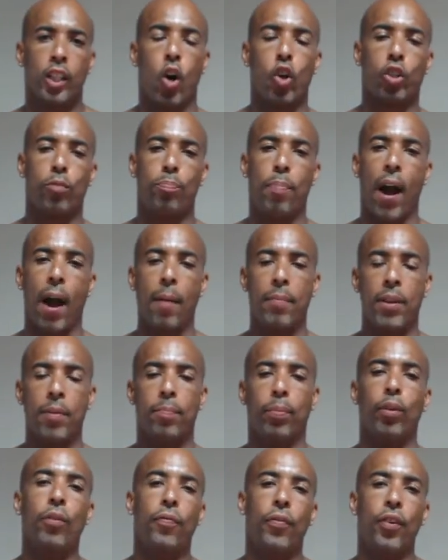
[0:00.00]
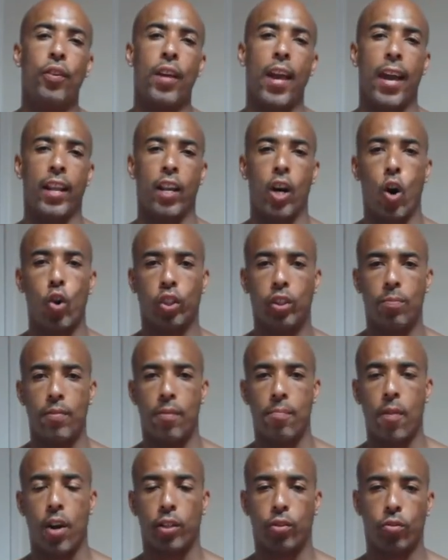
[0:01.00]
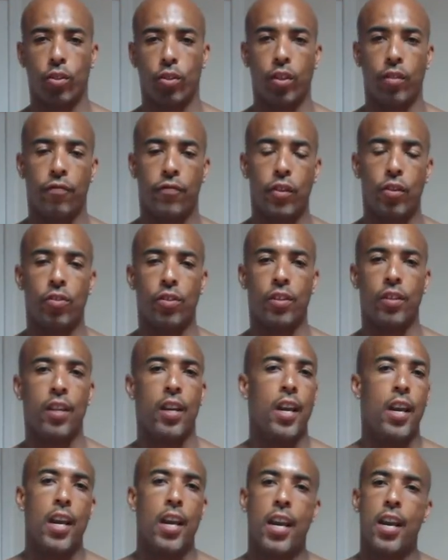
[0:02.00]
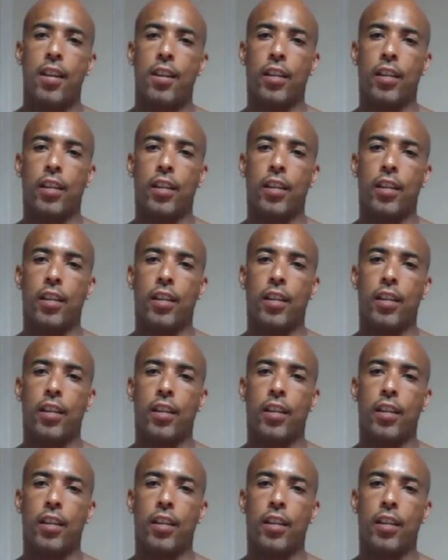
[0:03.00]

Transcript: Coach Bobby Bluford at Ultimate Muscle Confusion,